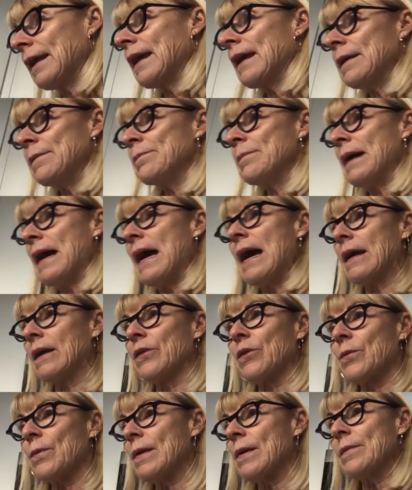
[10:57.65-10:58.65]
came back
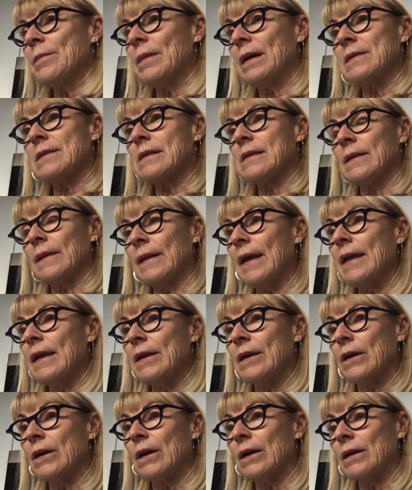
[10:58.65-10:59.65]
3 months
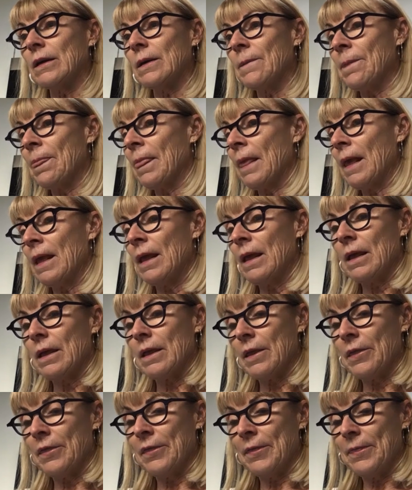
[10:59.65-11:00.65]
later.
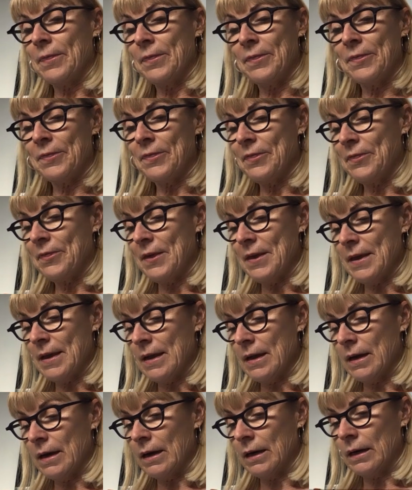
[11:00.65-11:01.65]

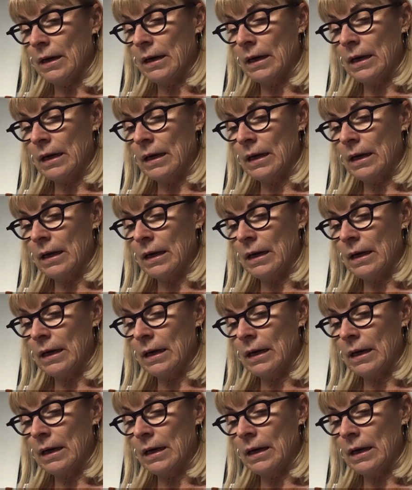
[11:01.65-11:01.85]
Their